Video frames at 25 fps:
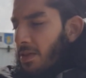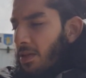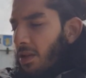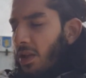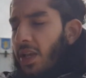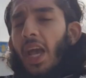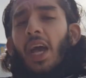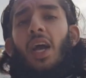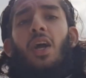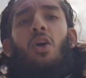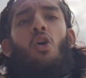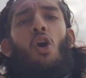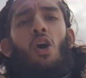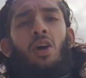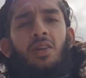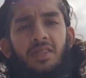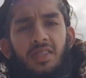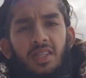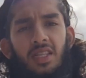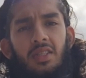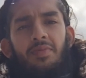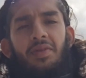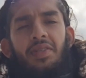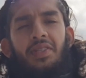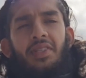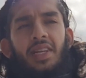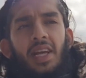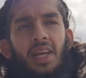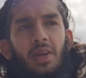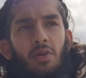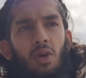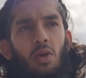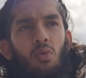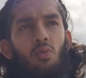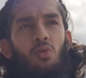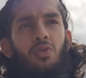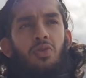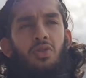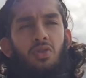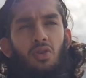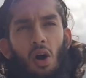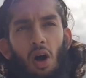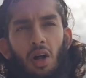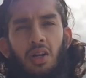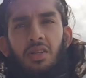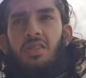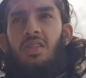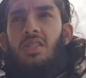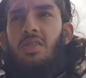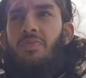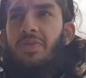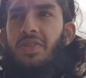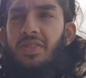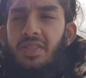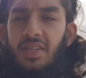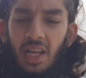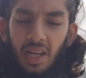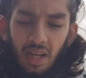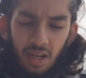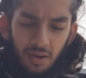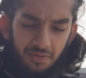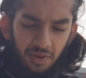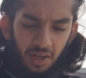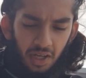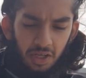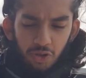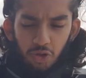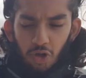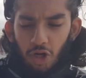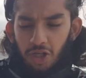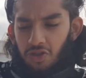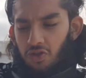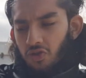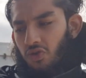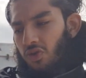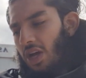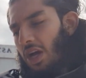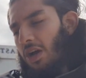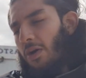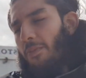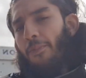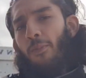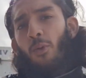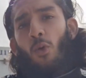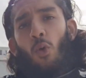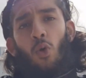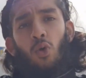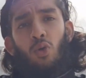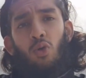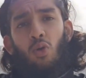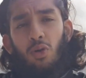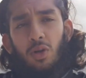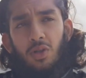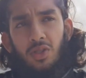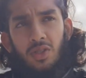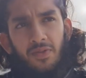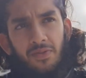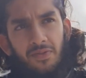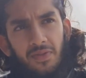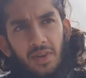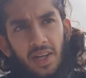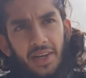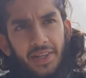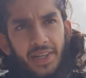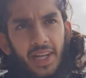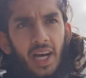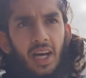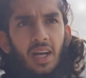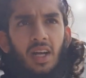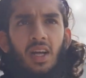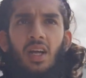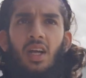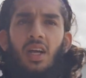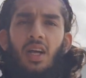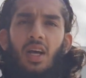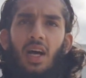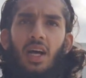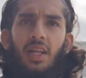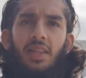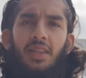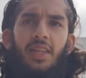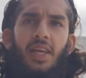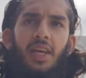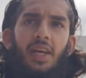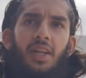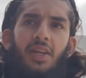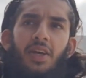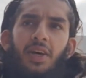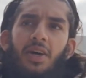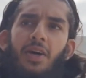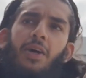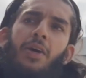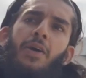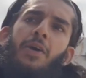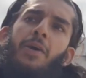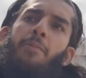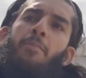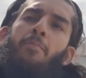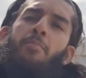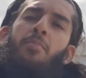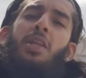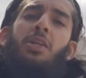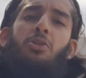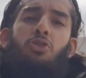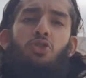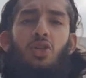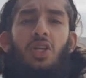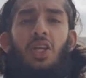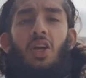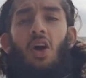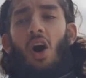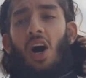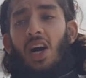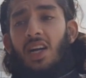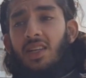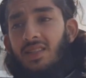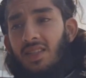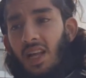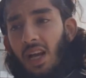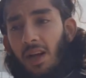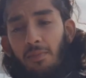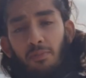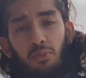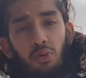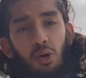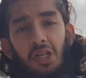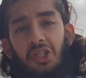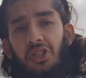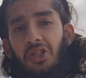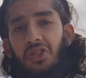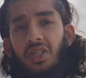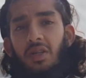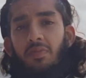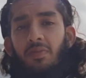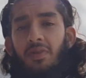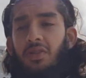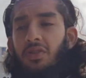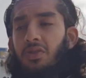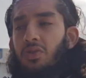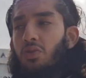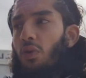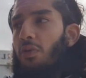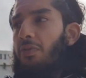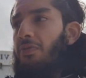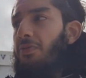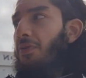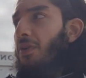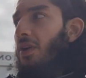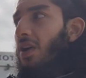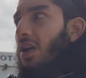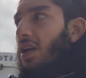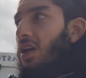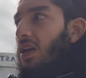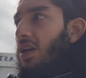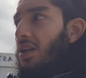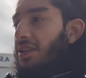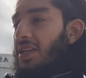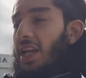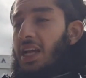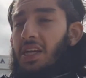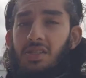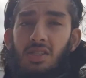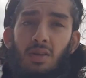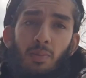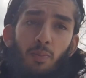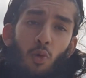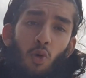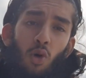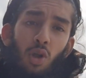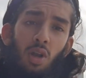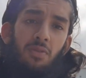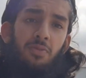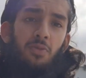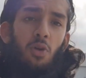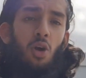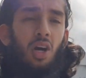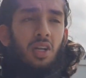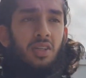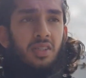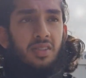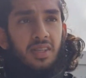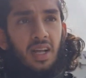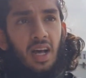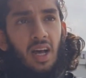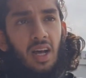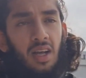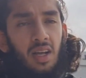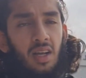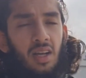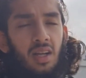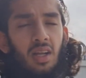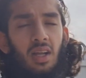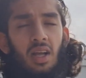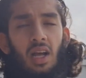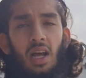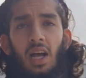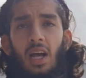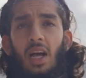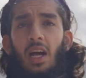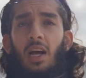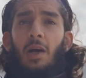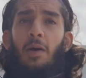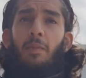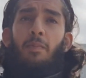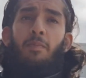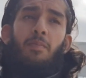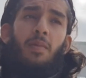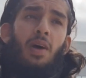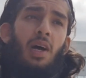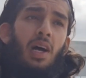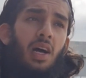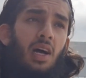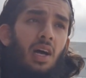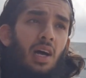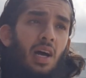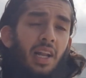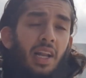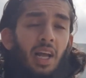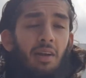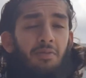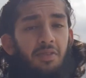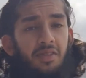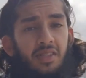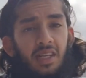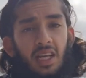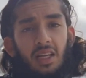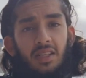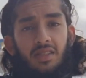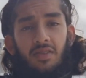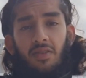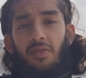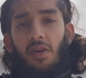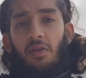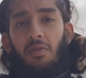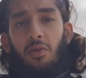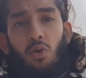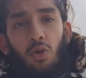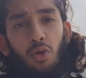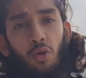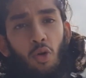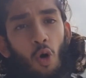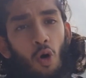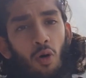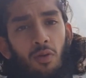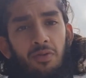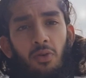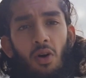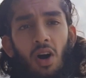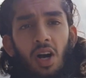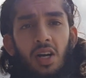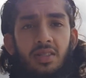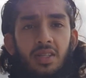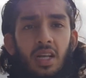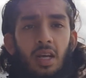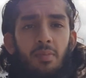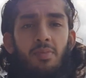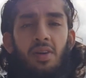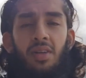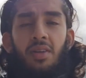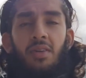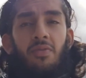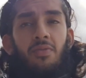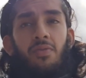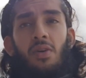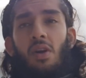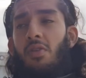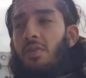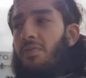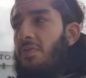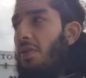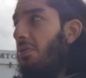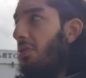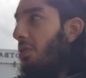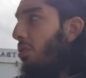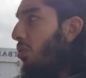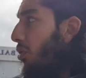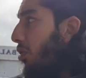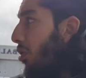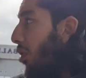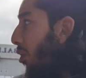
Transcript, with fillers: yeah, Konsa's mistake. It was Konsa's mistake. I think he tries to do like a ball roll or something like that. And then um, literally Isak pressures him and stuff, takes the ball off Conte. Um, and I have to say, it's a very good goal for Isak, man. Very, very good